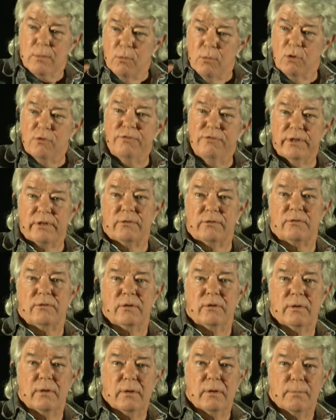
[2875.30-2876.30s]
movies.
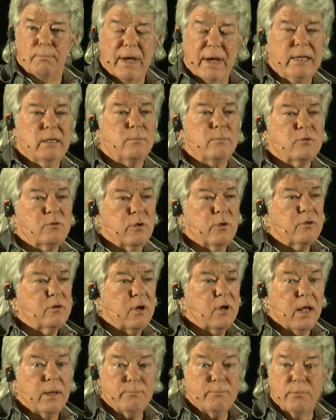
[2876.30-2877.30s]
Make them so they're
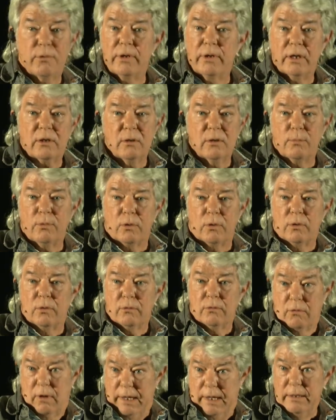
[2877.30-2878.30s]
not predictable,
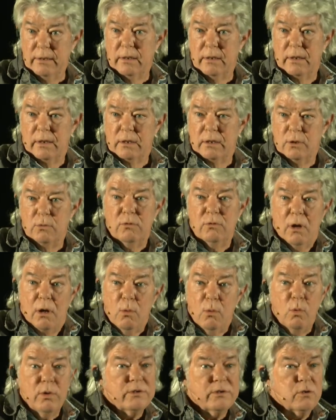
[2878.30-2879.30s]
right? You
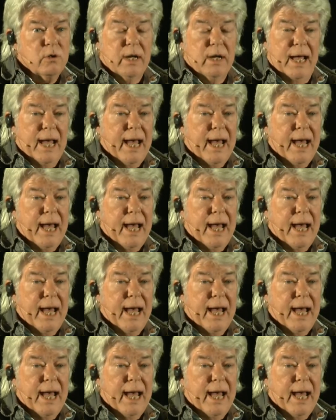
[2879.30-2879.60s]
know what's going to